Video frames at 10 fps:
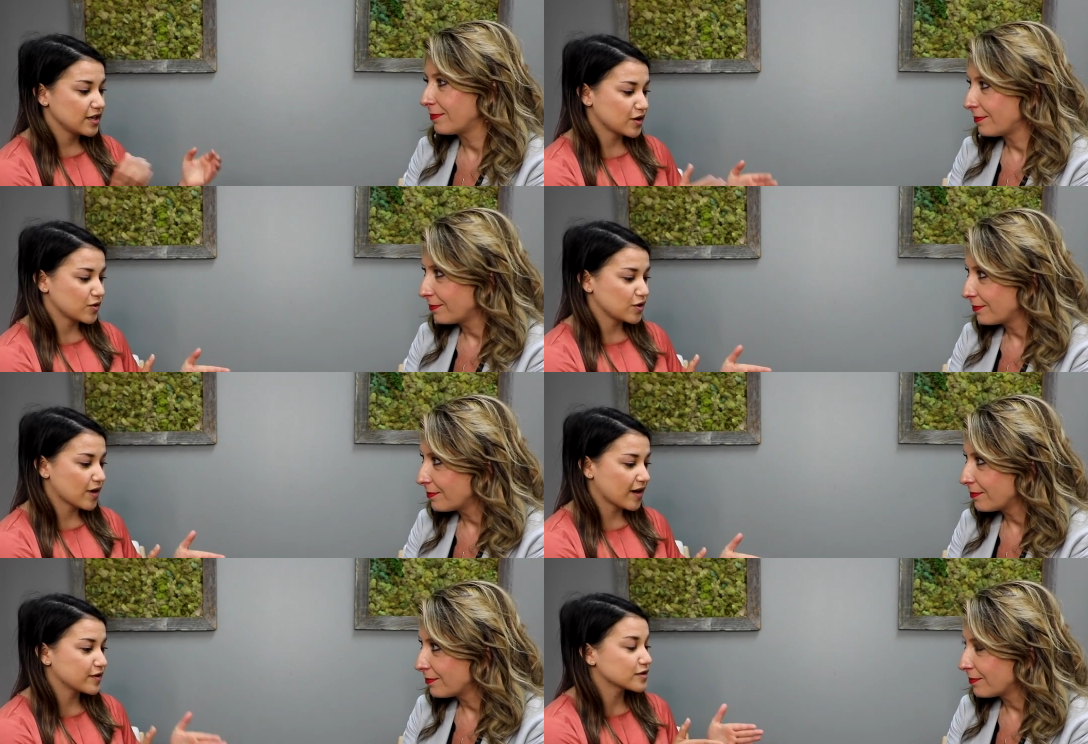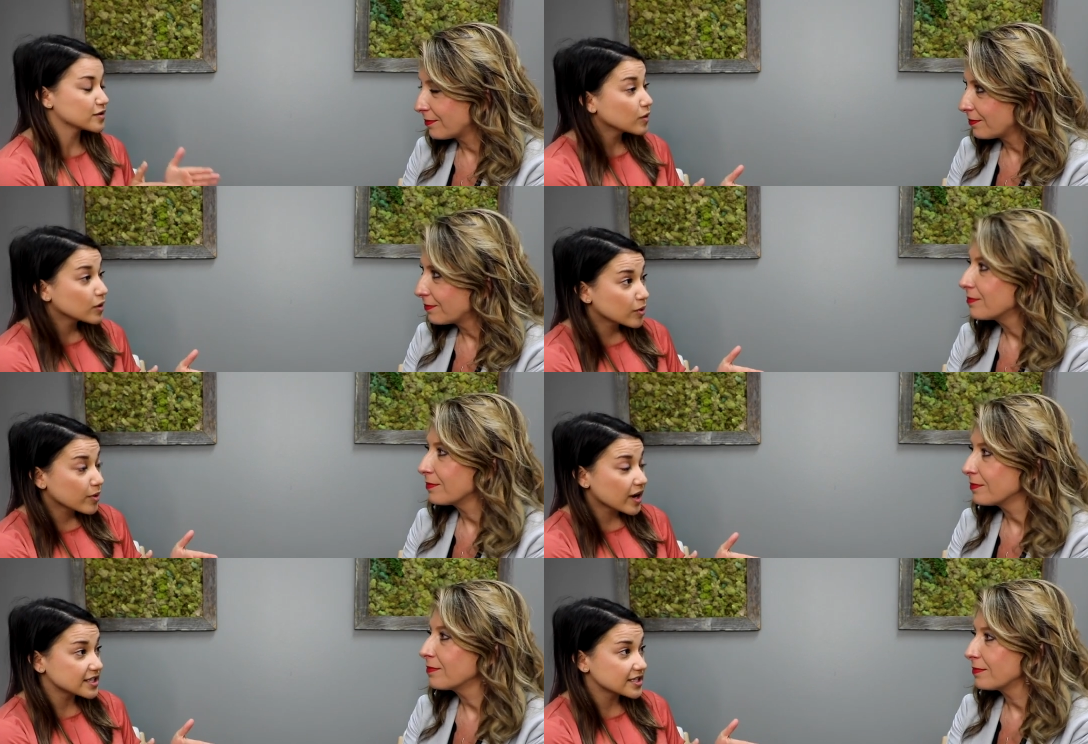Speaker 1: you know, you have your solo
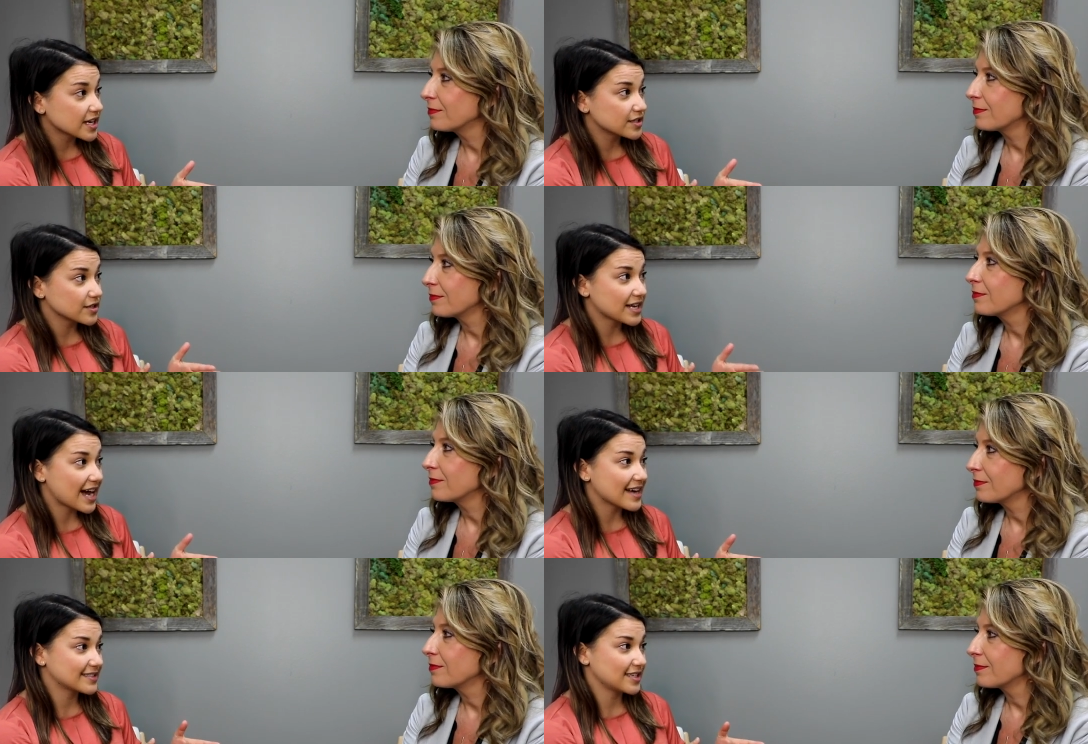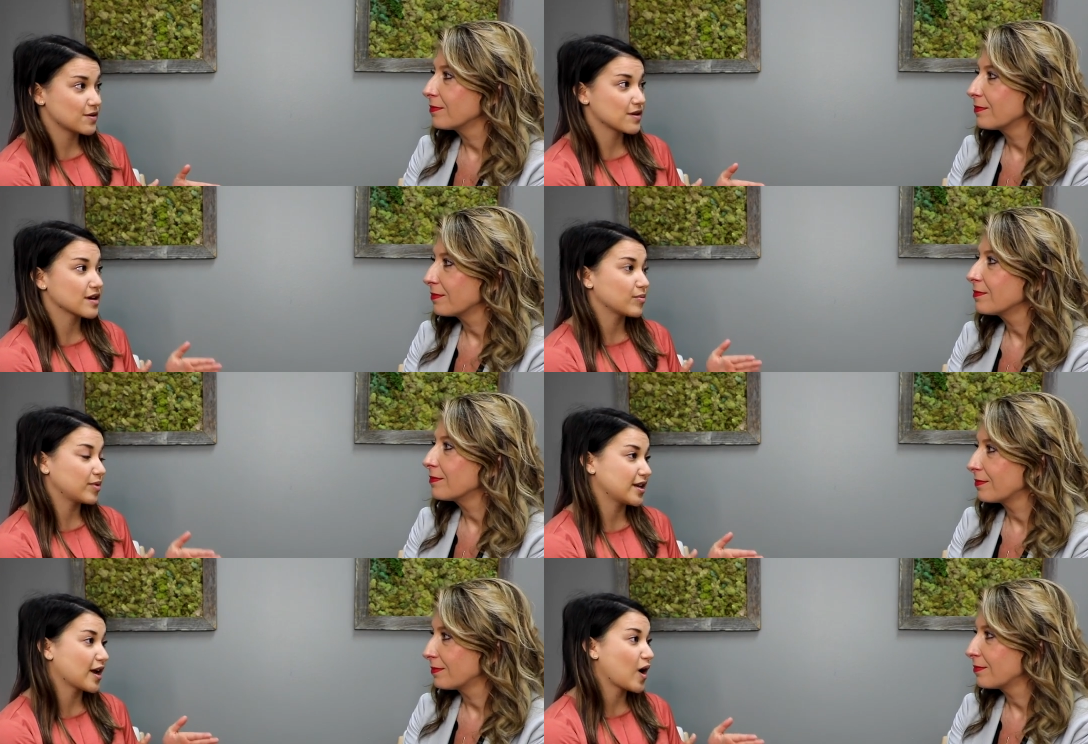project or task that you can
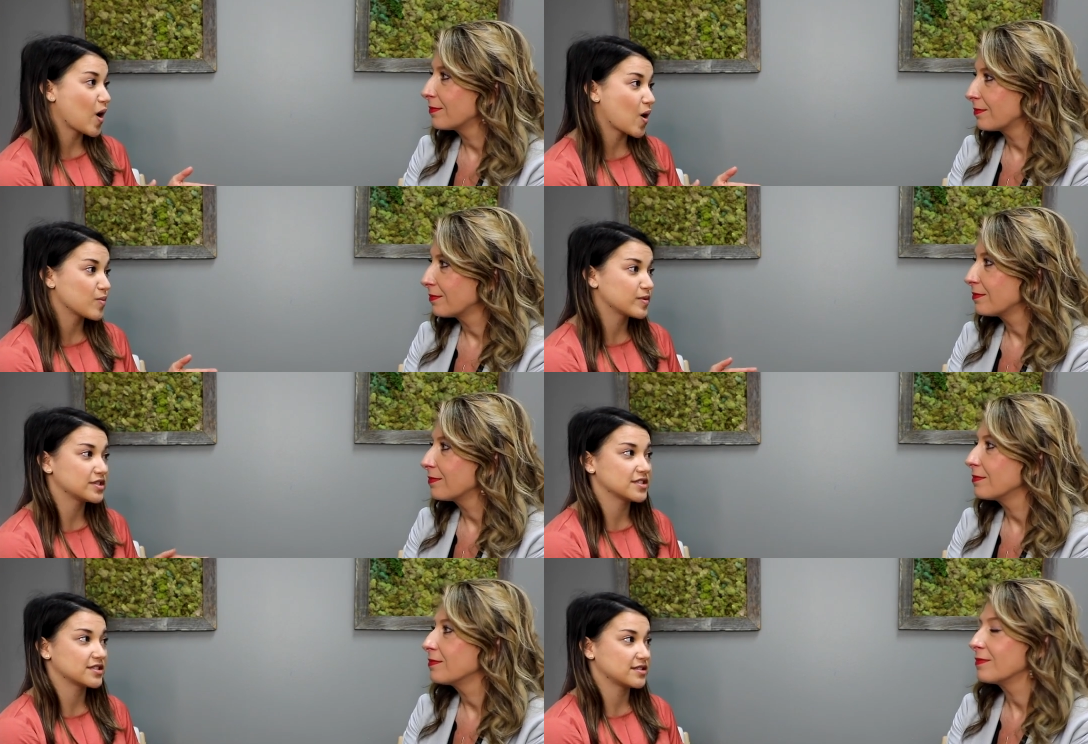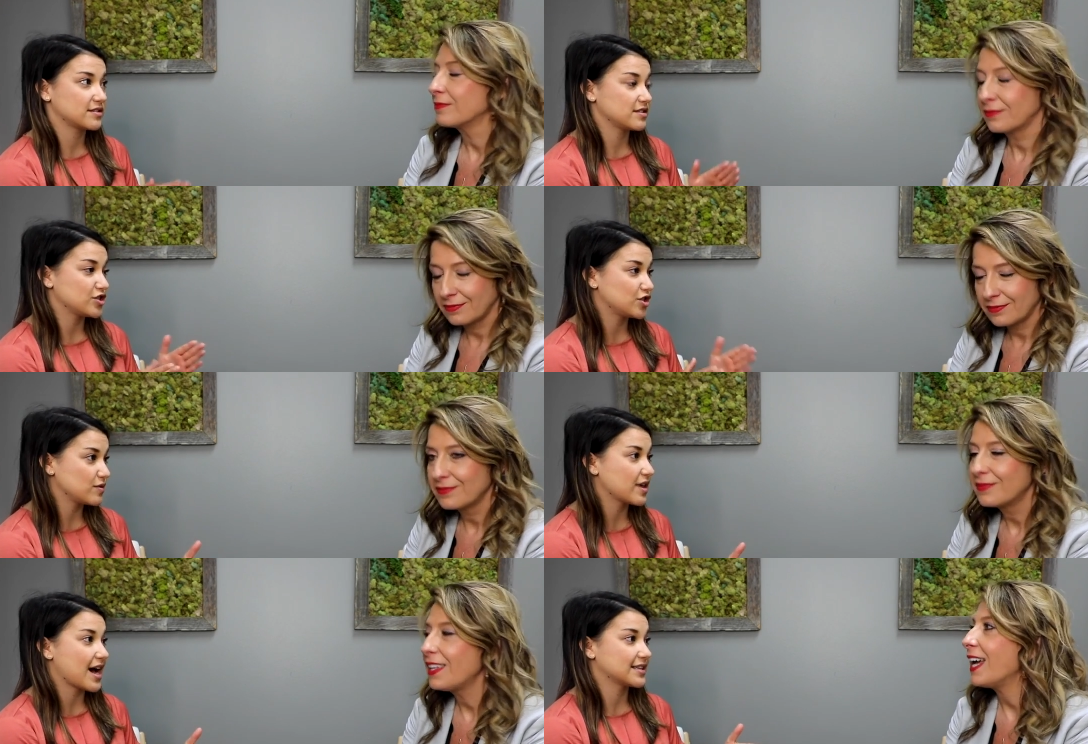complete at home and just
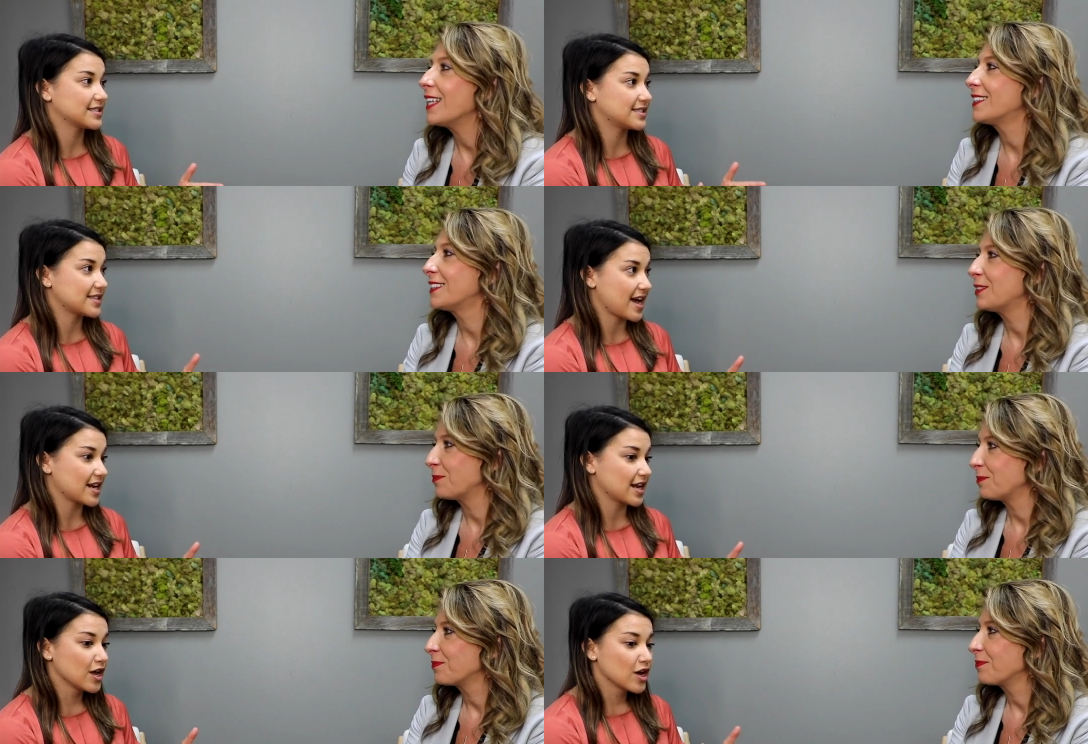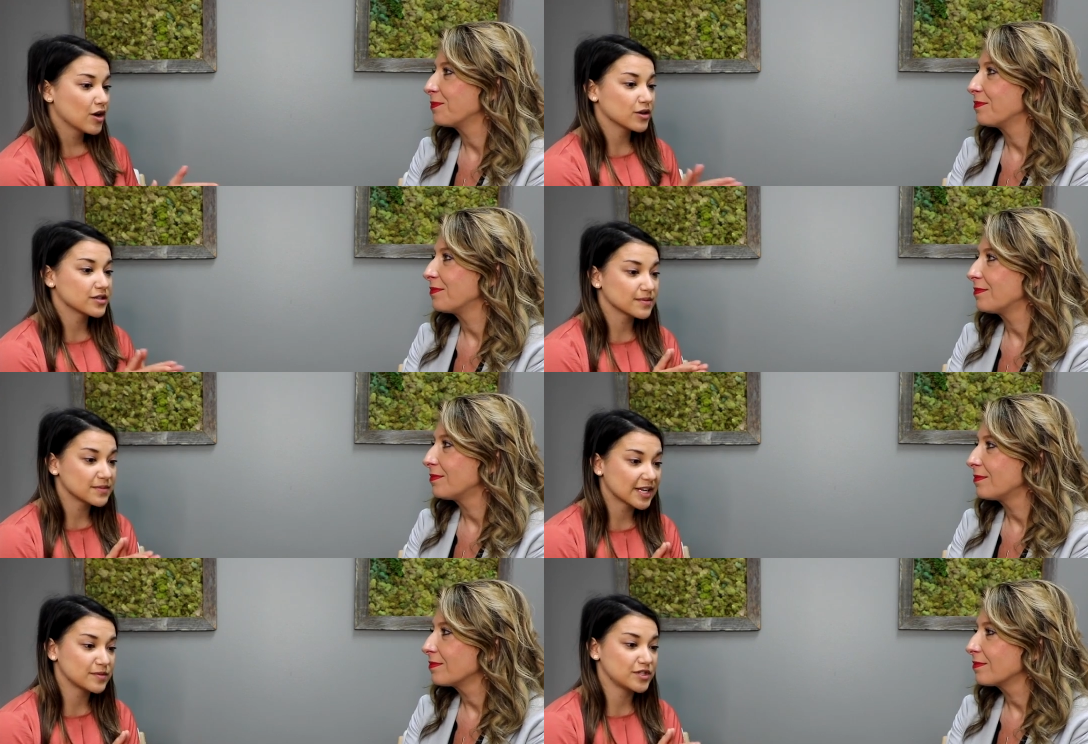do that done. Or
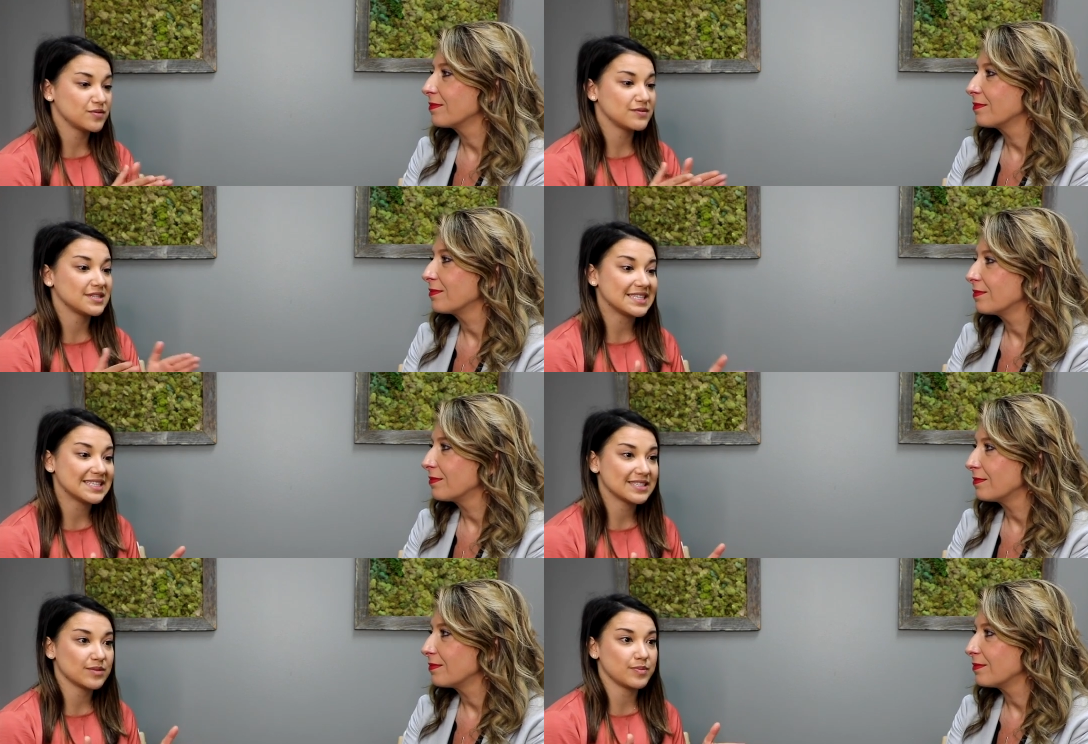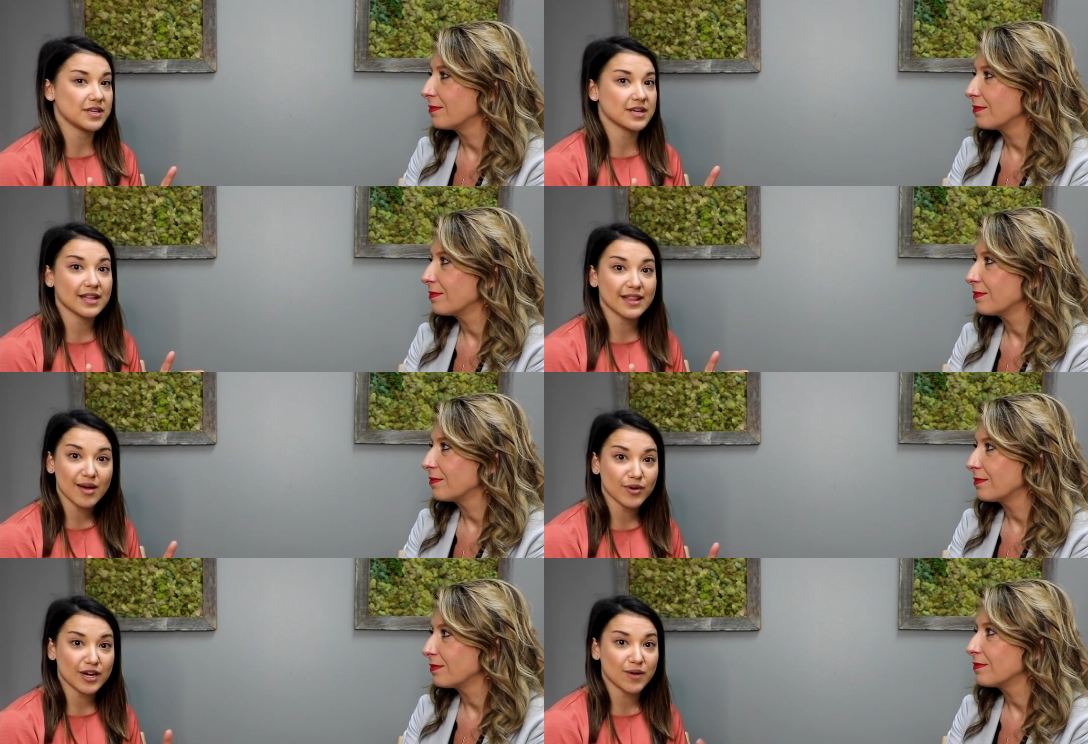sometimes you need to be
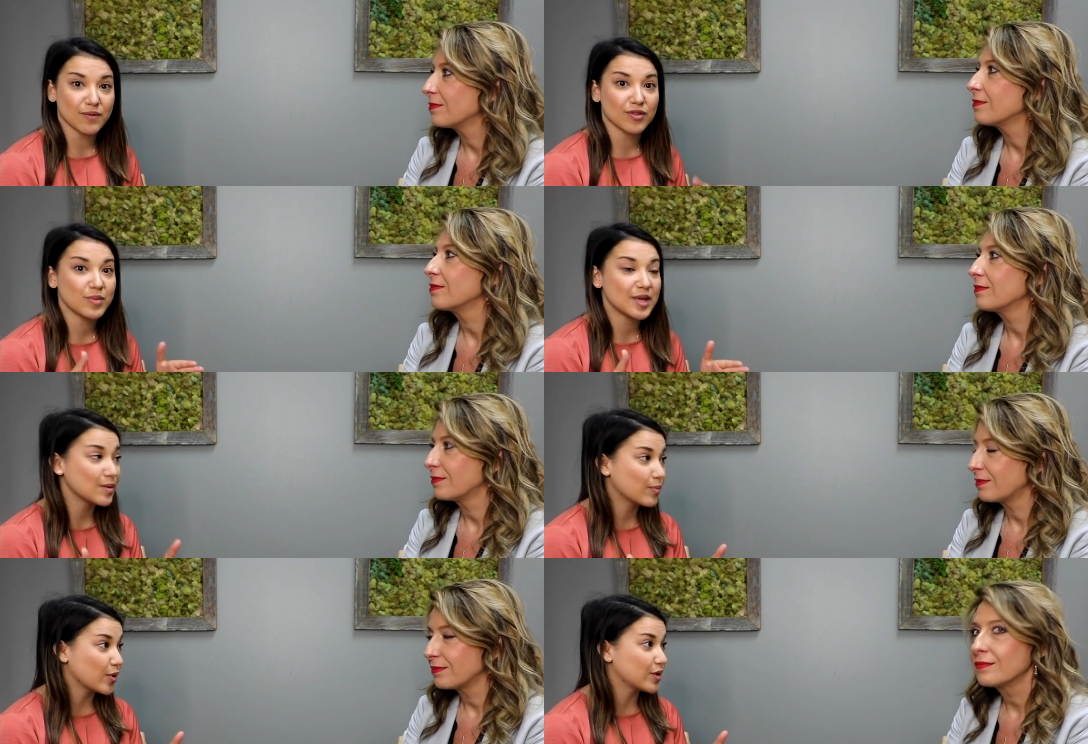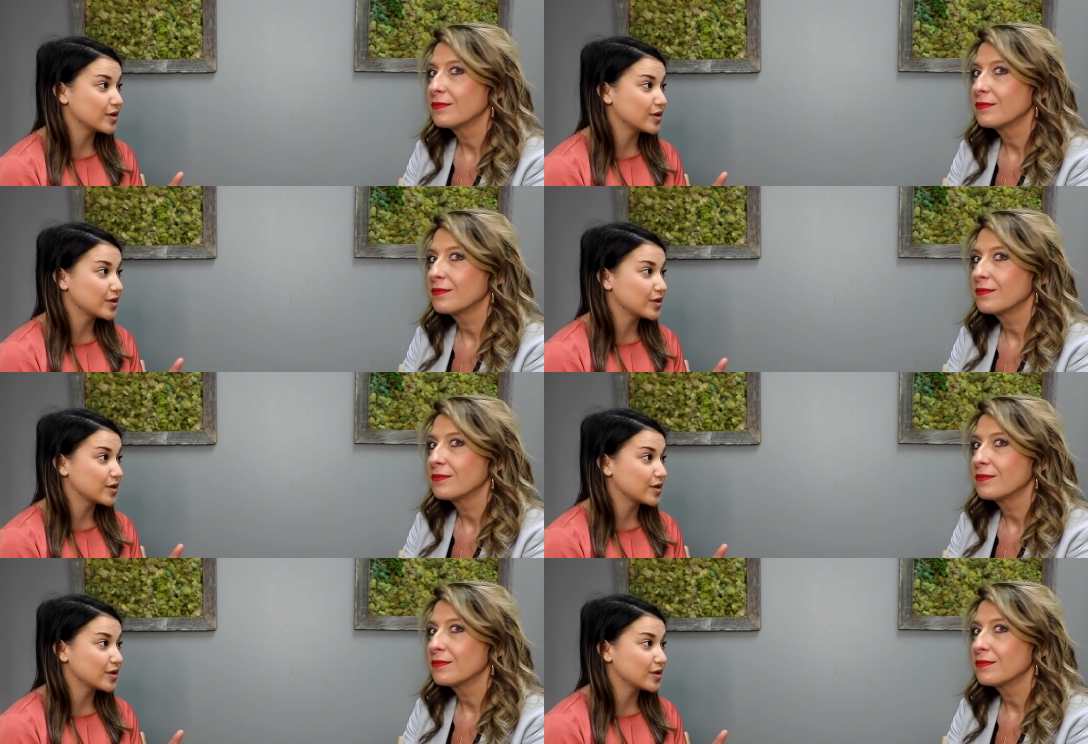collaborating with people,